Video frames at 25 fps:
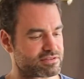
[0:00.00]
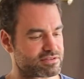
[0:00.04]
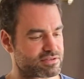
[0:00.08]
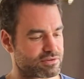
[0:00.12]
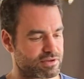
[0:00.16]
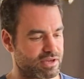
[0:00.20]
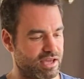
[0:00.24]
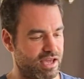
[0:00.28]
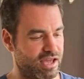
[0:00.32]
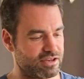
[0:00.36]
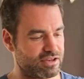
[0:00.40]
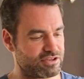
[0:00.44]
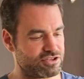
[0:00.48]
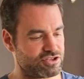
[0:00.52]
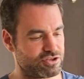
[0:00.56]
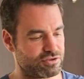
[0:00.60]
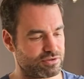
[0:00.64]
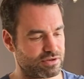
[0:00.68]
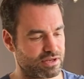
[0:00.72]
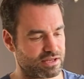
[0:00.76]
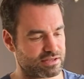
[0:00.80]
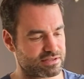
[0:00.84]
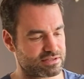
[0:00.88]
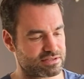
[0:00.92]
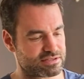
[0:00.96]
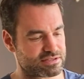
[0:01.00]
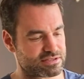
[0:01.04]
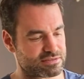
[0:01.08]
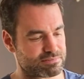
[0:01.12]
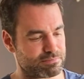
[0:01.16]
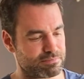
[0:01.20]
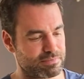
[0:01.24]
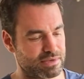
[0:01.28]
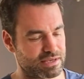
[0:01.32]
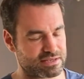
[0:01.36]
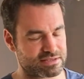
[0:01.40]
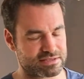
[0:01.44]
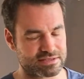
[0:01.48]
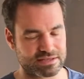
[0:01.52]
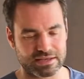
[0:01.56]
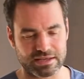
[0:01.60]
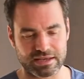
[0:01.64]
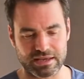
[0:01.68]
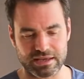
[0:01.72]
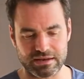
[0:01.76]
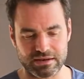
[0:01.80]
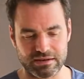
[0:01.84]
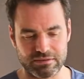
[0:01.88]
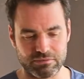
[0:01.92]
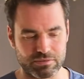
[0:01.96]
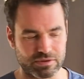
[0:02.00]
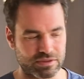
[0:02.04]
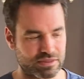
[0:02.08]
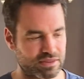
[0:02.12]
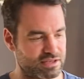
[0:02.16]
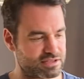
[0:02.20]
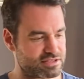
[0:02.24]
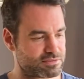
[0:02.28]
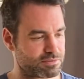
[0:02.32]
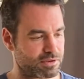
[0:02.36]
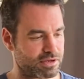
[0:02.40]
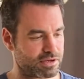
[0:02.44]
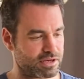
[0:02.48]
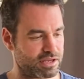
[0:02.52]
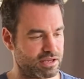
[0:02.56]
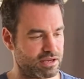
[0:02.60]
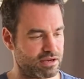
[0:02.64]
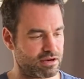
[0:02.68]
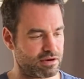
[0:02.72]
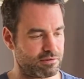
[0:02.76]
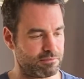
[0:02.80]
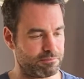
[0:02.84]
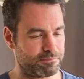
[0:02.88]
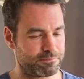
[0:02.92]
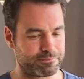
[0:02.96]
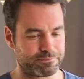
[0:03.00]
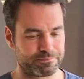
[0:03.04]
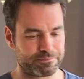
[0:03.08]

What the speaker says: so cashew nut is mixing in with this one here.